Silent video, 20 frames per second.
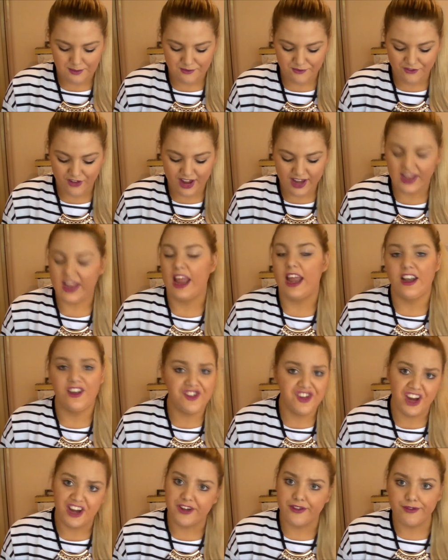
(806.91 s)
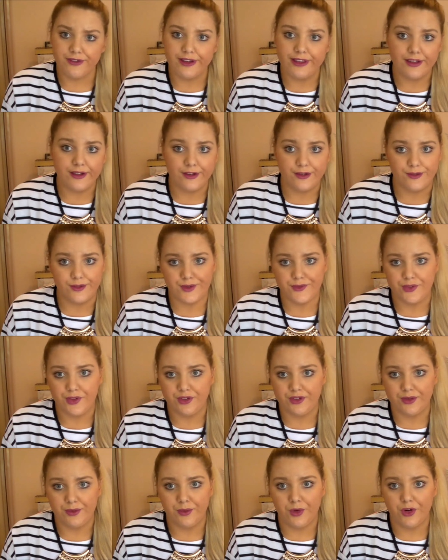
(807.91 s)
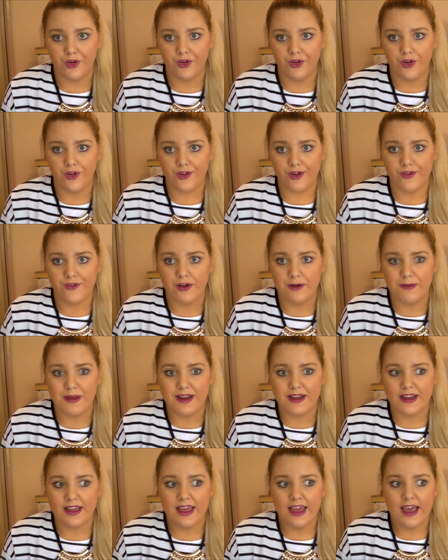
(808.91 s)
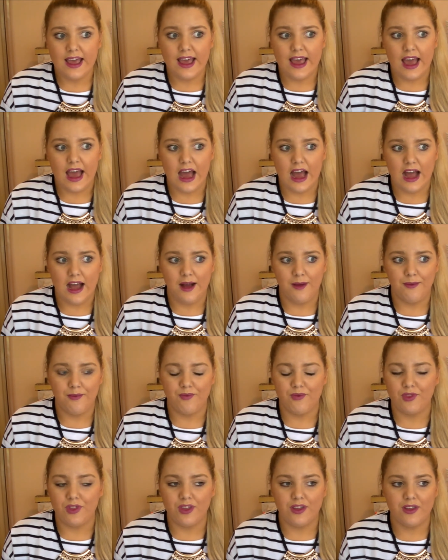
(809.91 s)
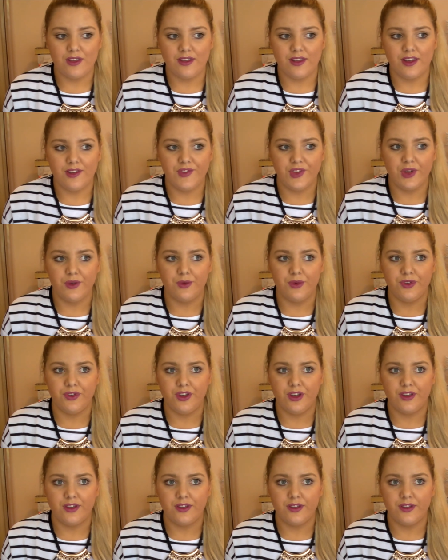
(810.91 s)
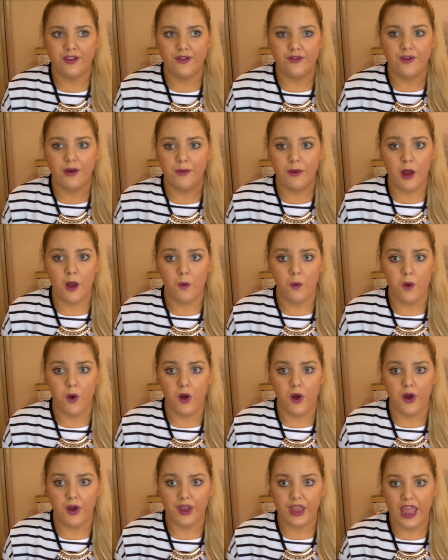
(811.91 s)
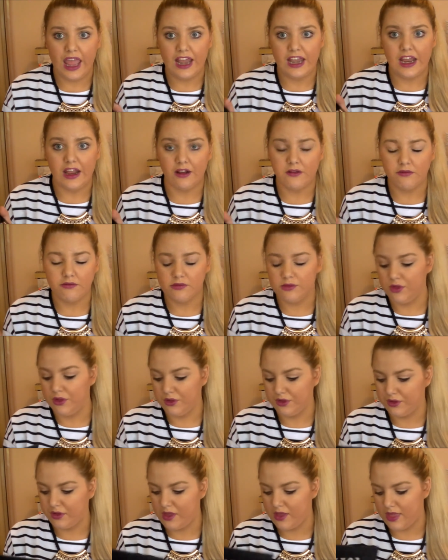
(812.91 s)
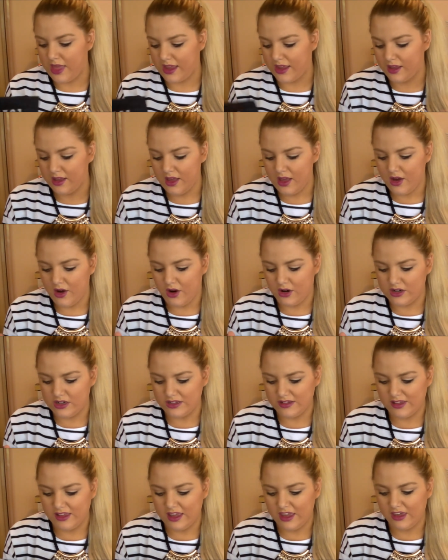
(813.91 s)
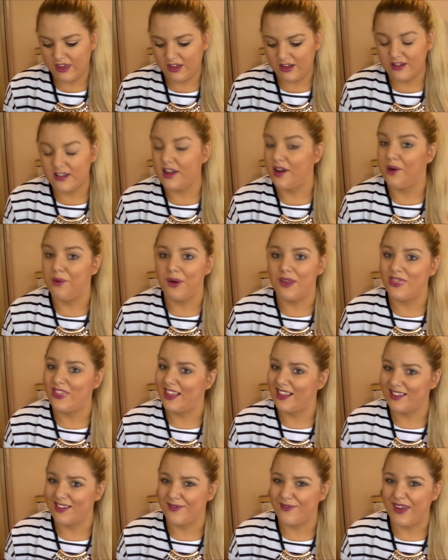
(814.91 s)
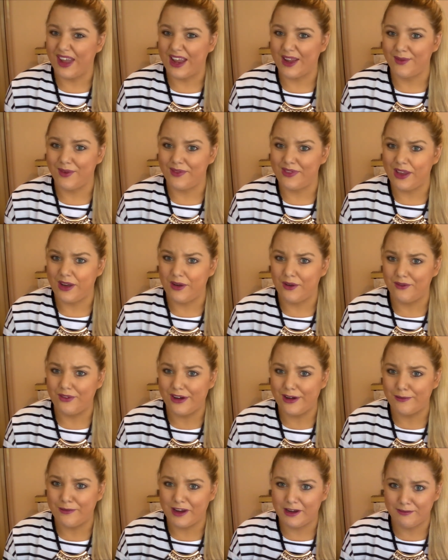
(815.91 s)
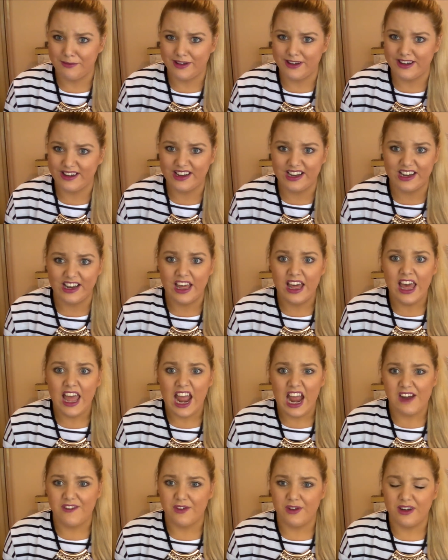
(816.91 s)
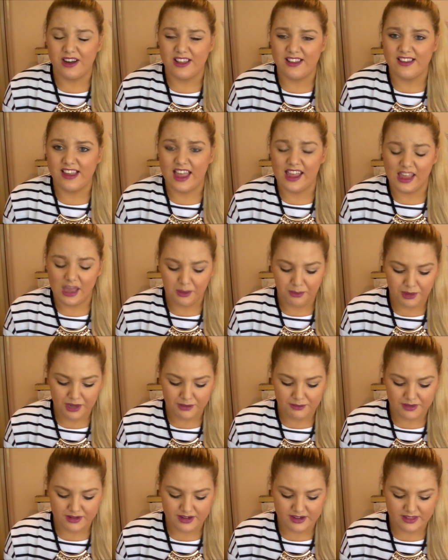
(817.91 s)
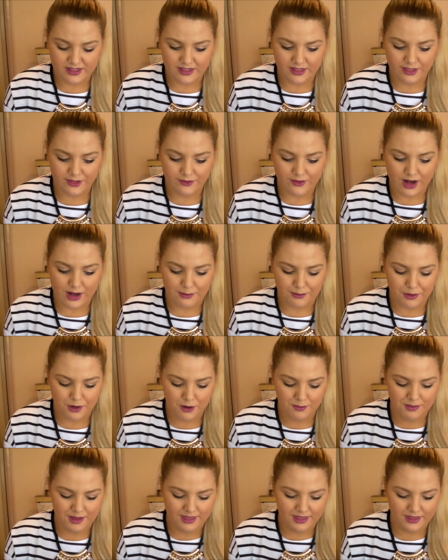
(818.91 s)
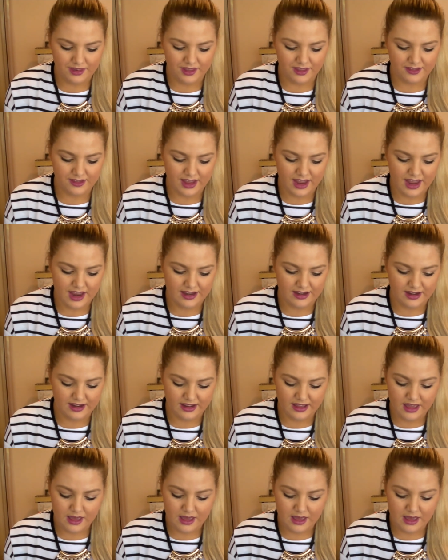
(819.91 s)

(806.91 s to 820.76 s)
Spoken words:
fake, and she had a really good reviews and whatnot from it. The certificate was just from her work, and it looked like, honestly, you can tell when things are fake when they're not very pigmented, and everyone is saying how pigmented the Lorraine Pro palette is, and